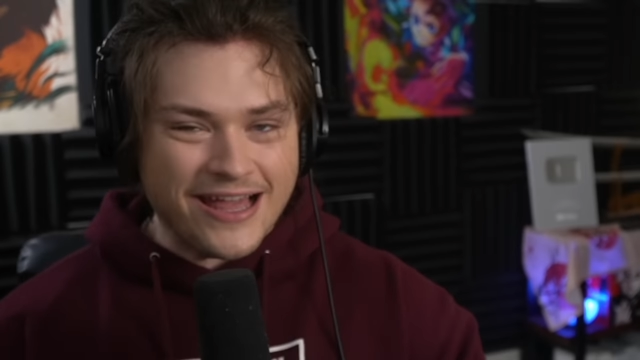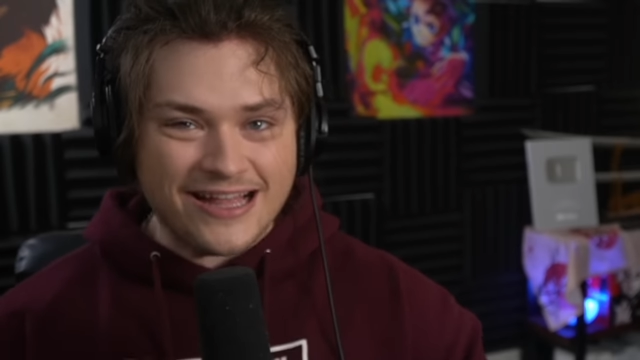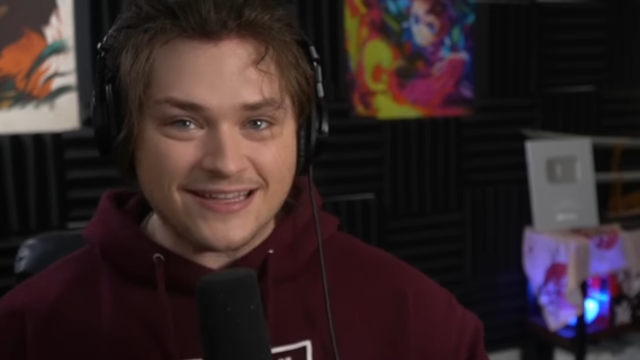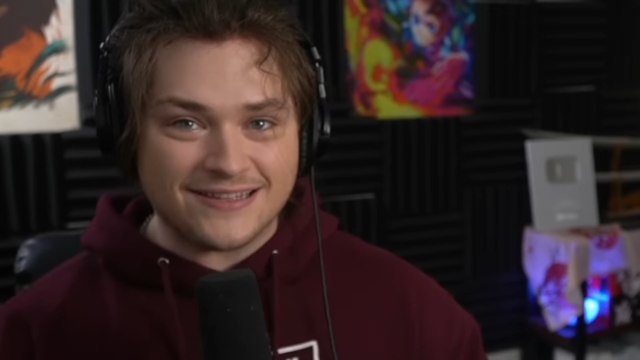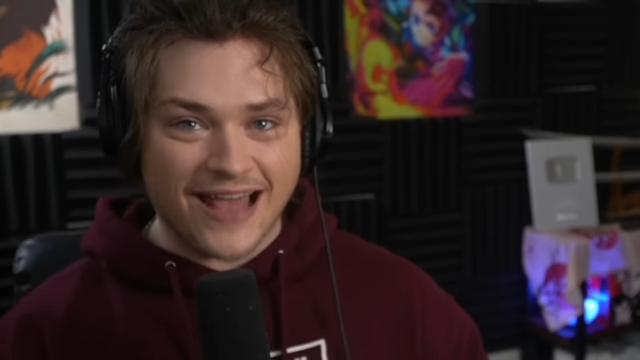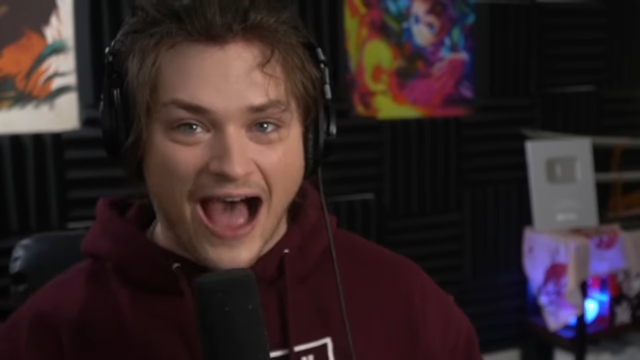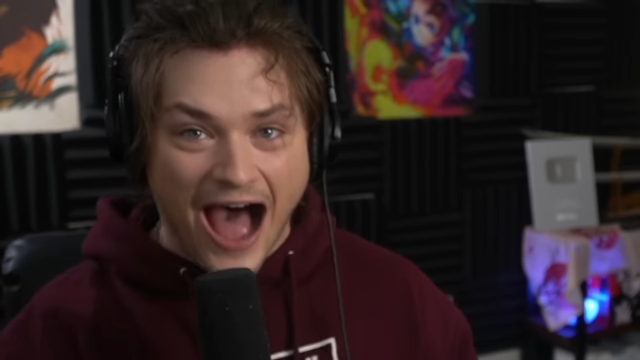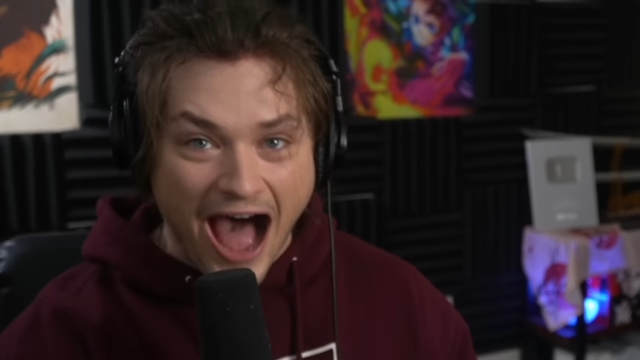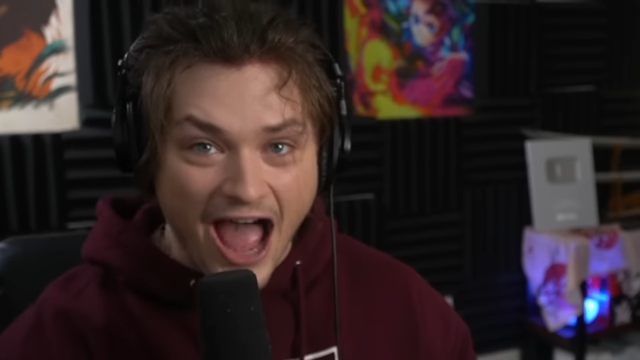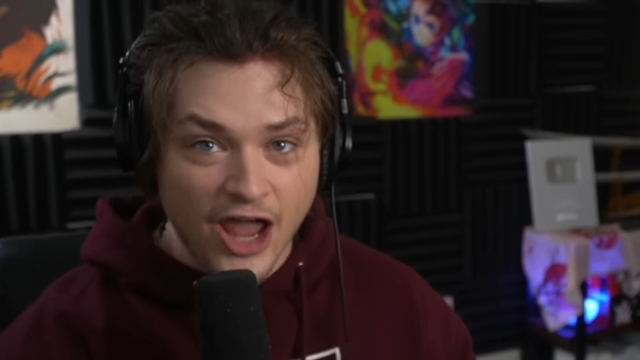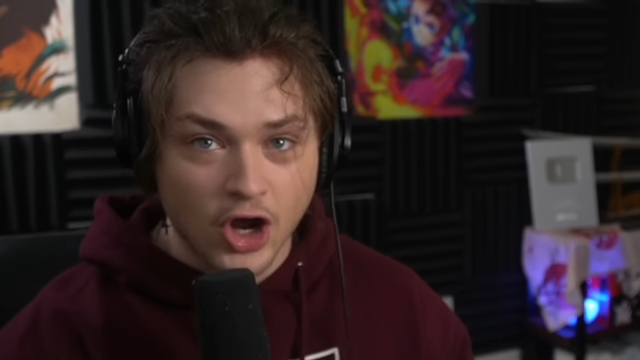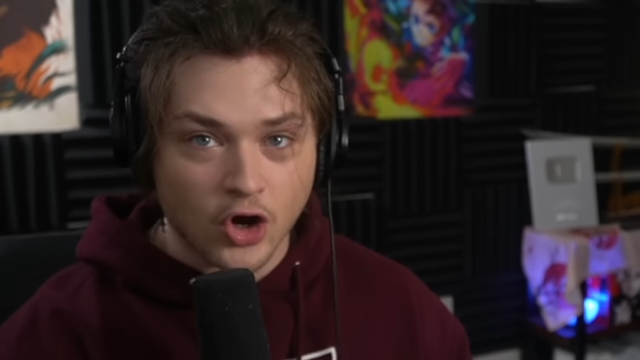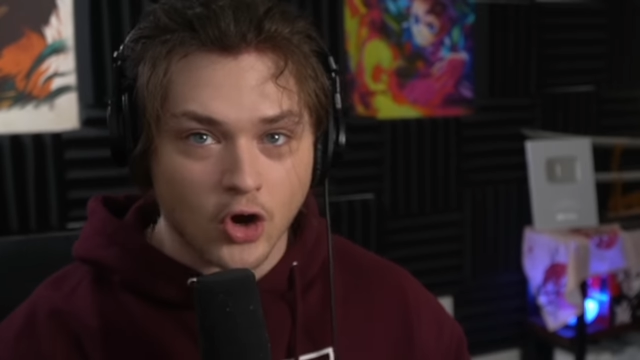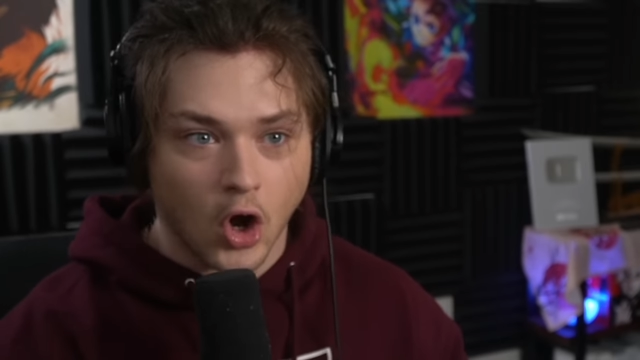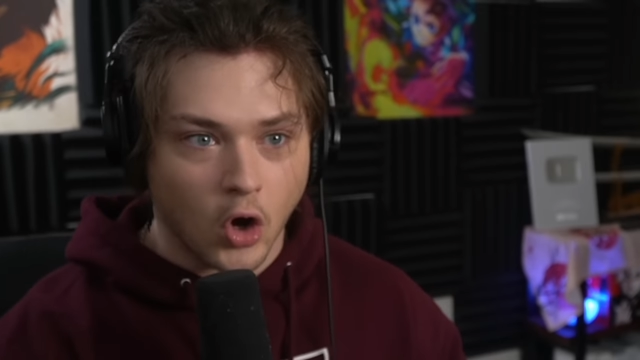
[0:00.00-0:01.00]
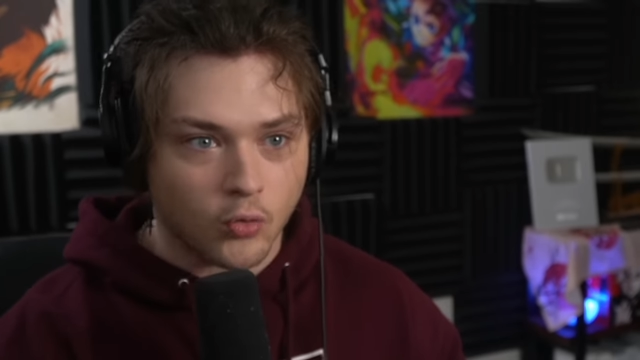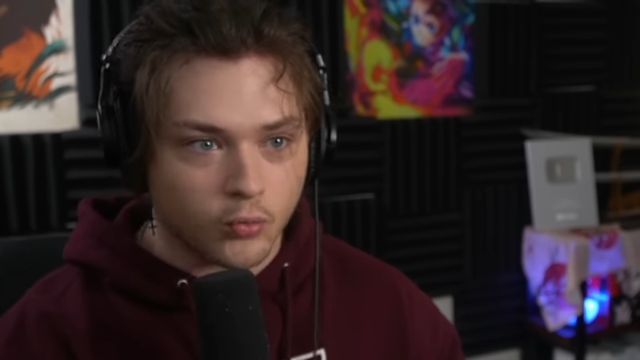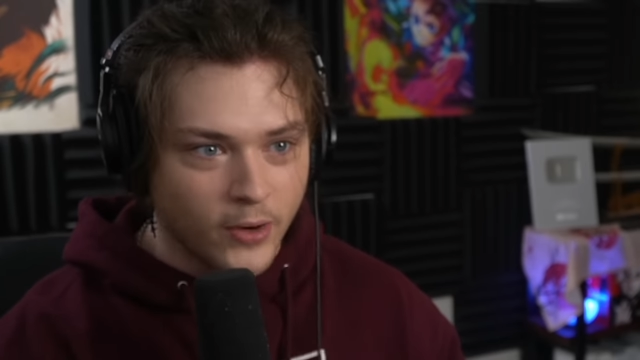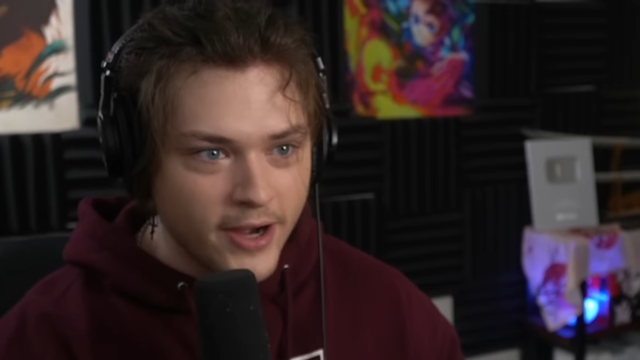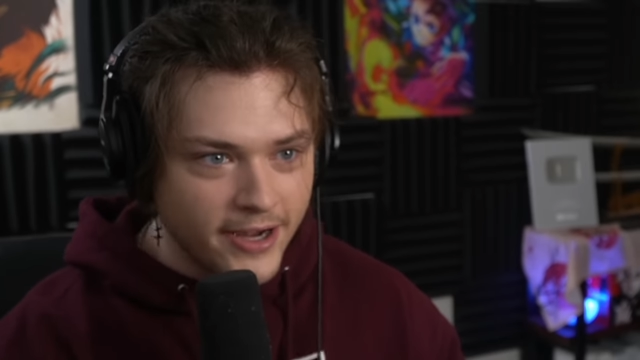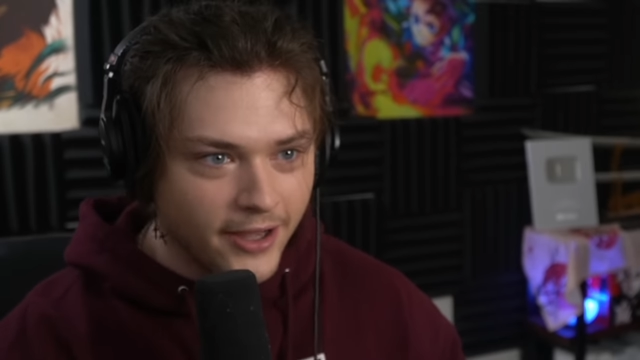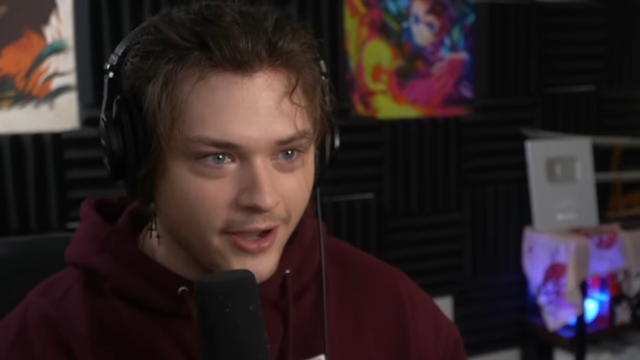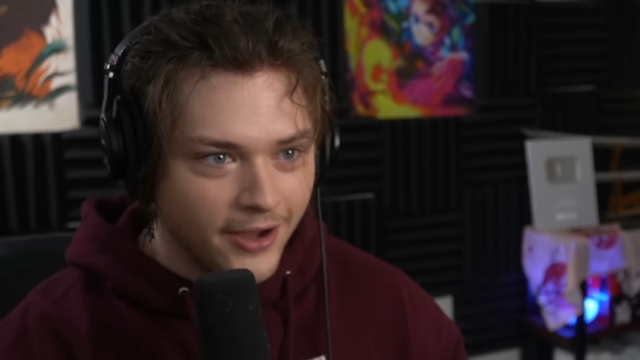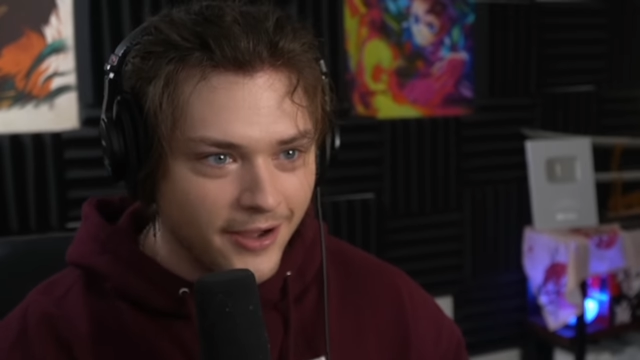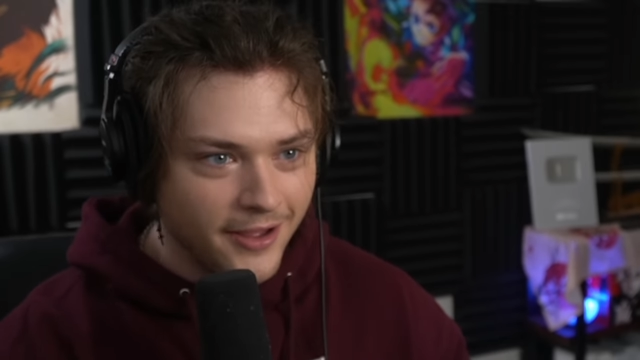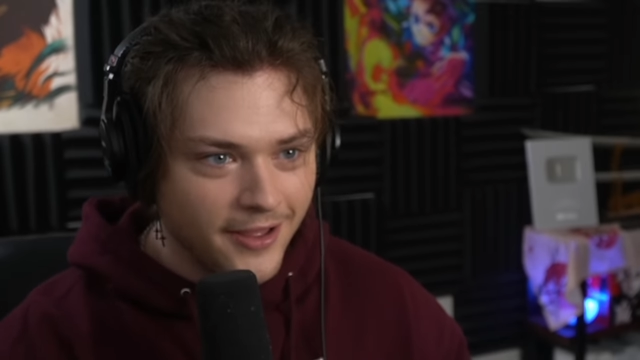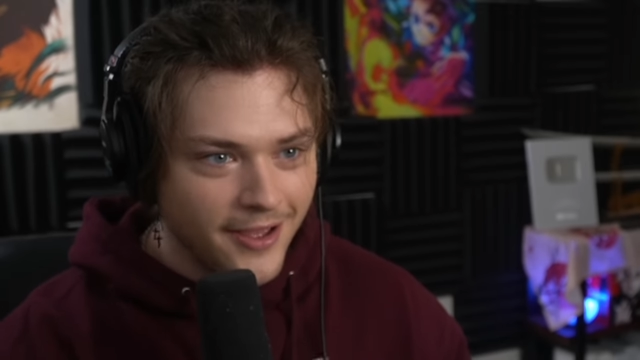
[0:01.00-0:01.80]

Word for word: entire arena.